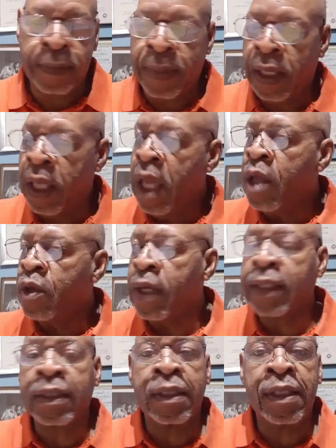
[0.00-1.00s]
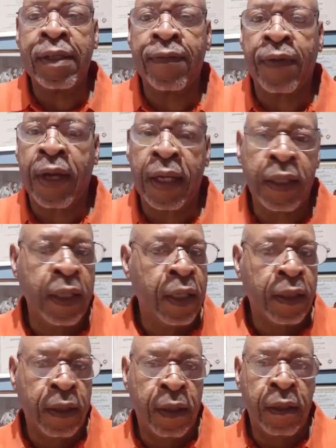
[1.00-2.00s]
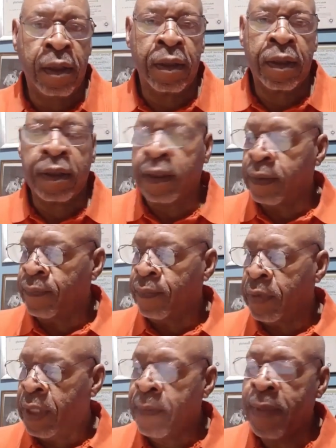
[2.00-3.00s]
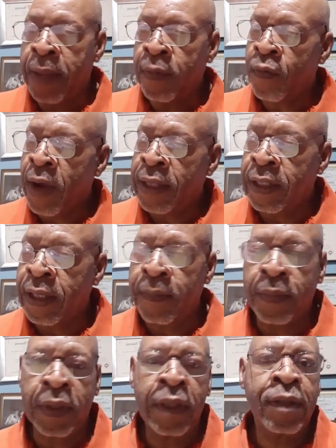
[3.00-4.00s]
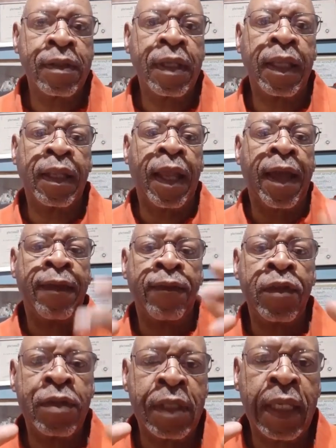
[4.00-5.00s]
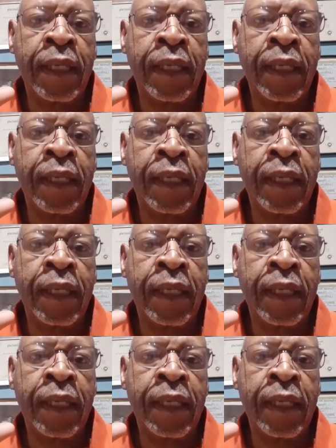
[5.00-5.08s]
about? You got to live right. Oh, they may be right there. You see, now if you see